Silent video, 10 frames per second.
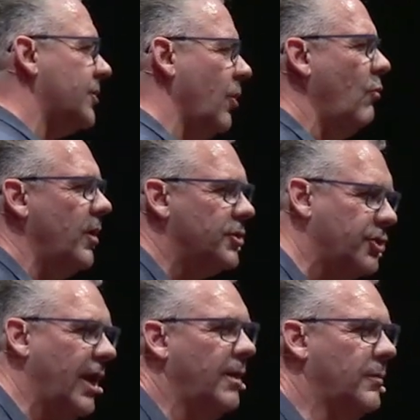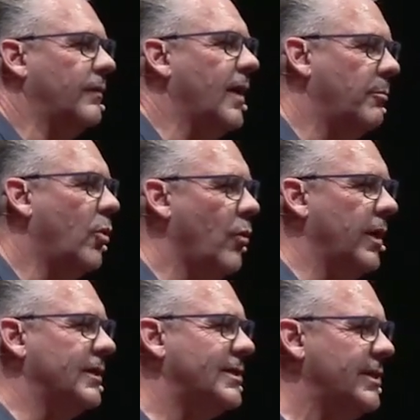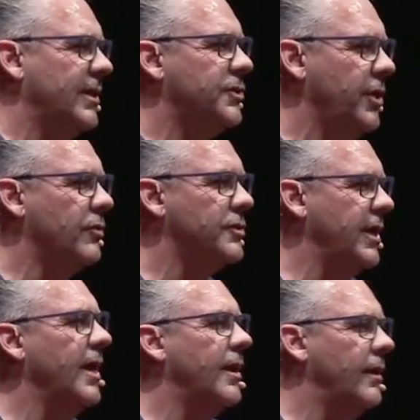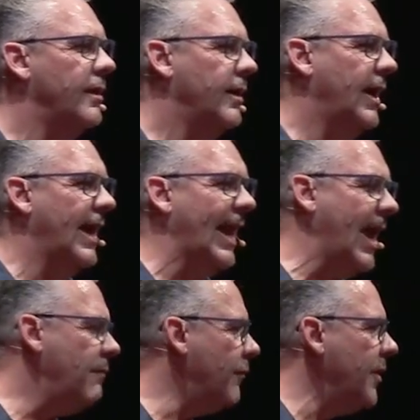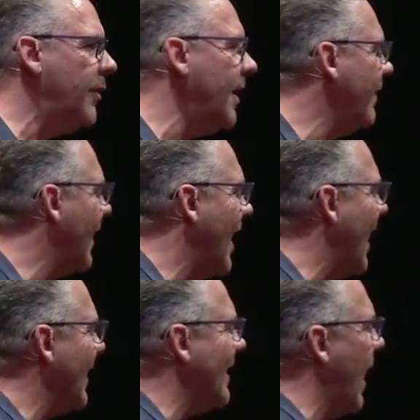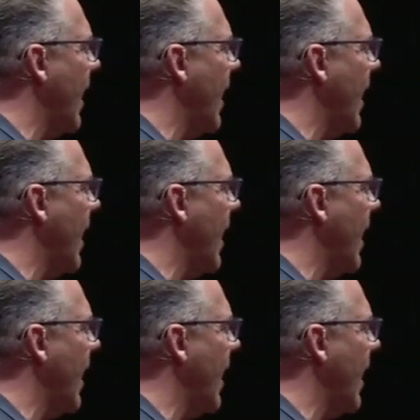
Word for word: was so ashamed at that point, six years in, at everything that I had